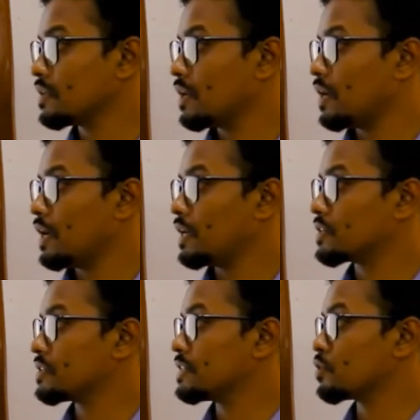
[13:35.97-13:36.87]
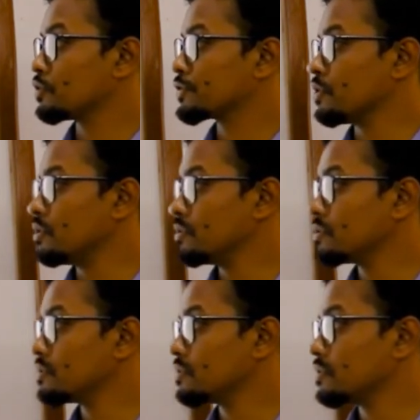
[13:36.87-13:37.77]
and these also.
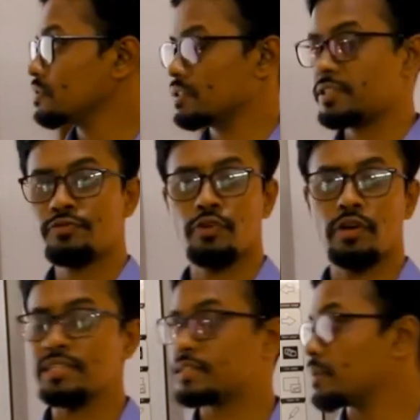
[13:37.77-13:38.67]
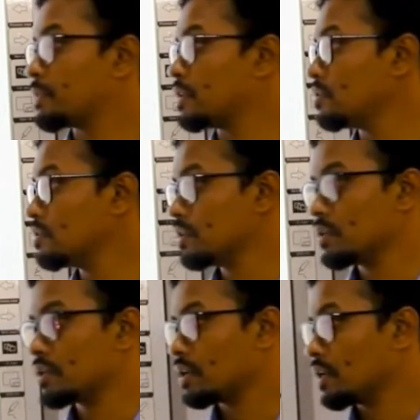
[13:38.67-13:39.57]
This is for HW.
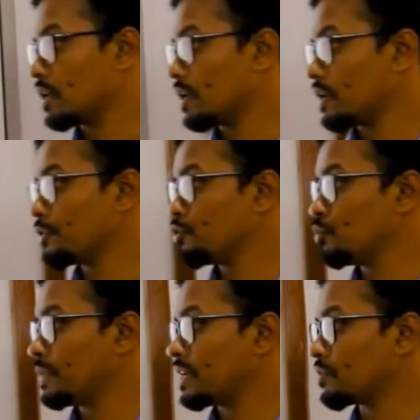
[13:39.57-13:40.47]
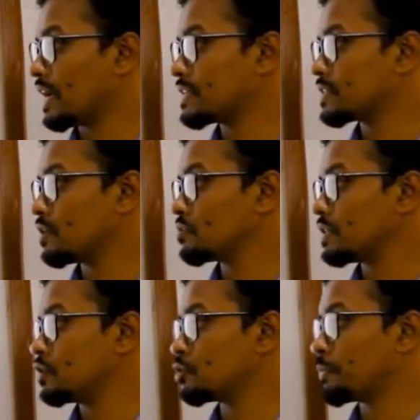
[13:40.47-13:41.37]
You may write down
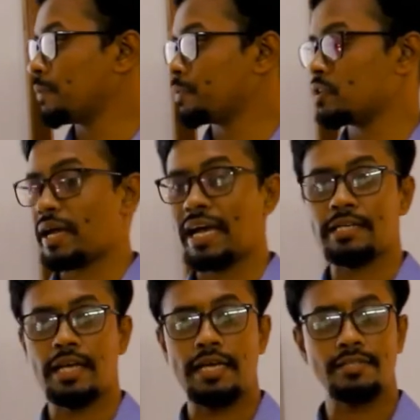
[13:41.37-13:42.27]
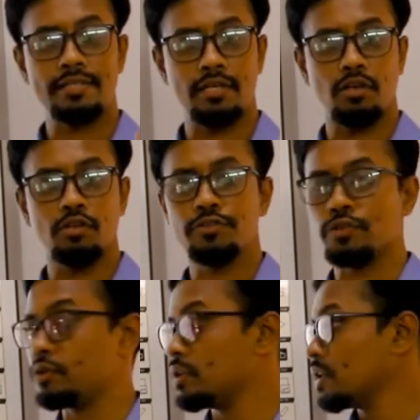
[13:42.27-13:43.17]
in your paper and answer
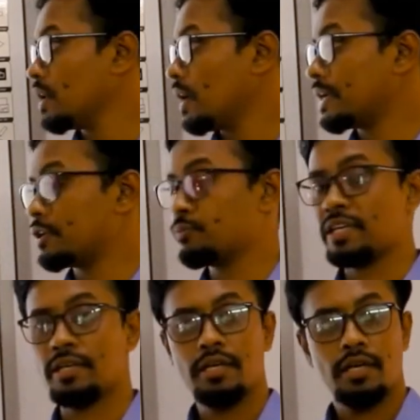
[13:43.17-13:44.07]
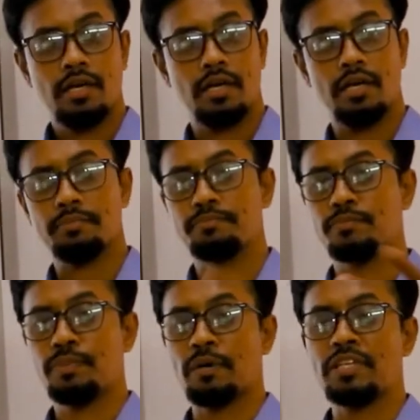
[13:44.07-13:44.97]
also, and you may
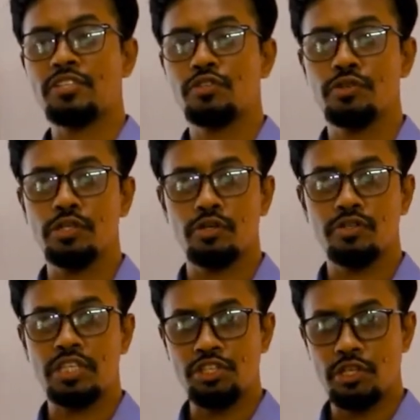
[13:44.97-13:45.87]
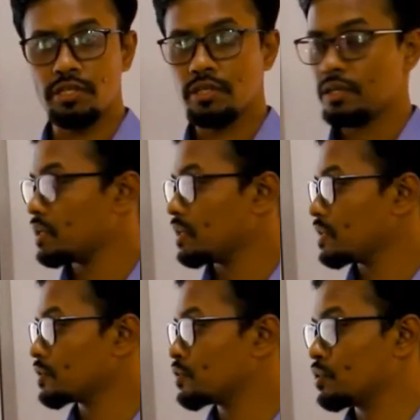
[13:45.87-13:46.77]
publish to your teacher
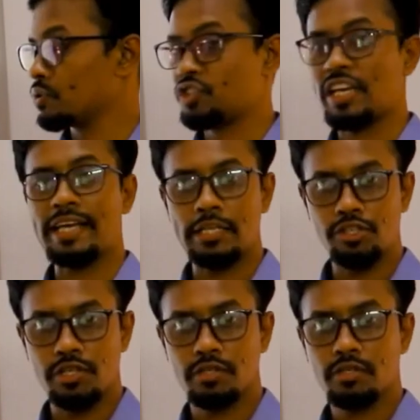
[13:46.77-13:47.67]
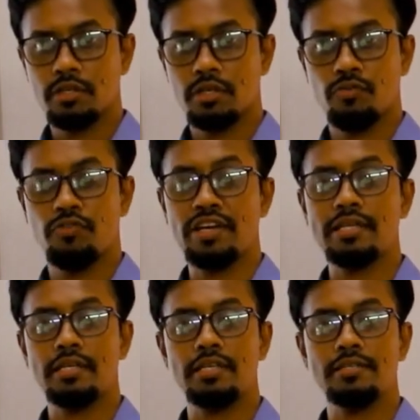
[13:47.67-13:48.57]
to check it
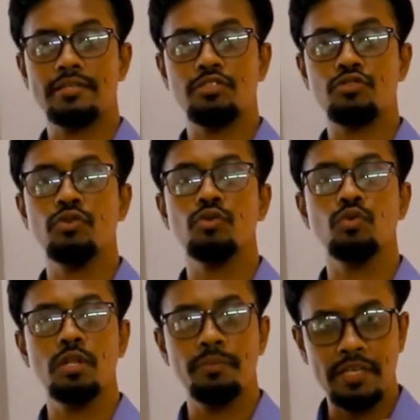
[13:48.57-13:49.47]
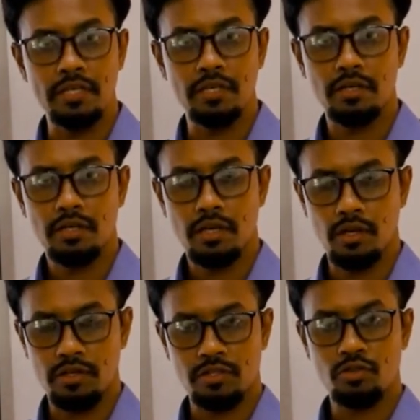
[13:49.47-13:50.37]
when school
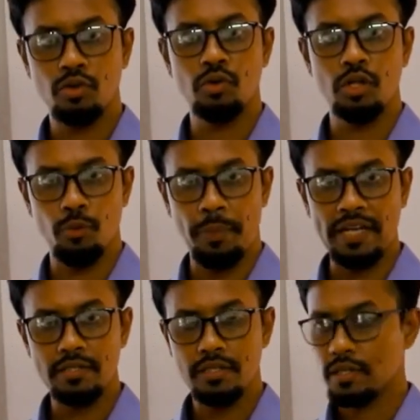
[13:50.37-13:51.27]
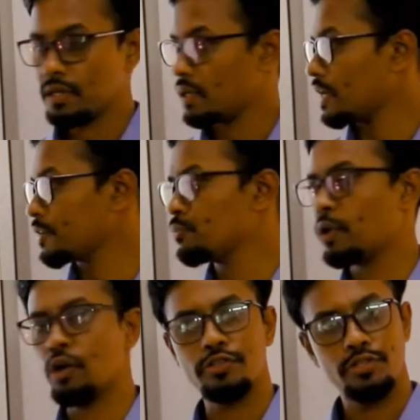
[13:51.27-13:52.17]
will open, and you may
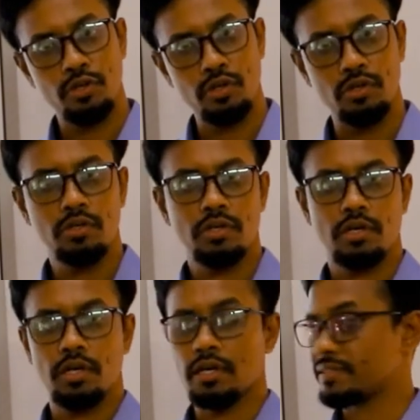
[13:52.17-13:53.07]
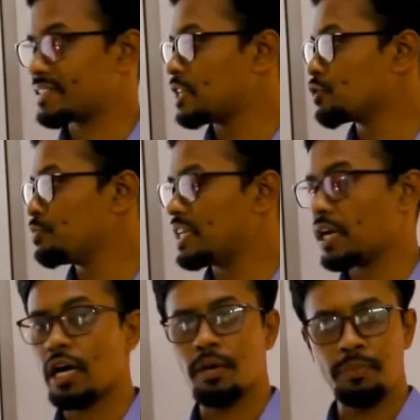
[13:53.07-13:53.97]
also send me
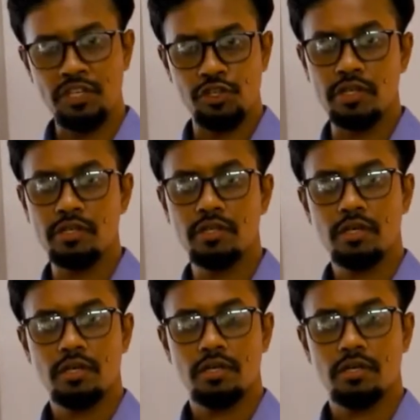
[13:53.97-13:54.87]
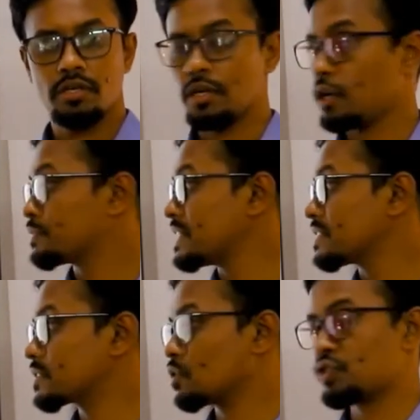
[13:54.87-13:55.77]
a picture of
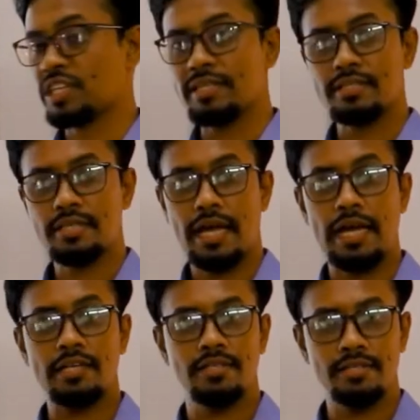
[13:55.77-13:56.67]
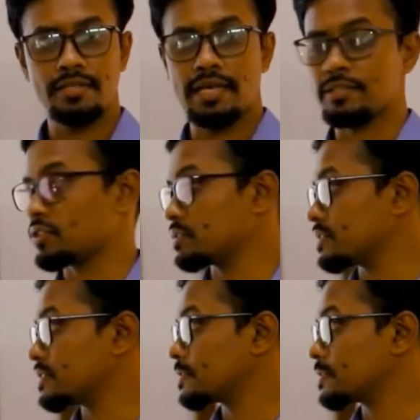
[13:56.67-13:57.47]
these questions and these answers.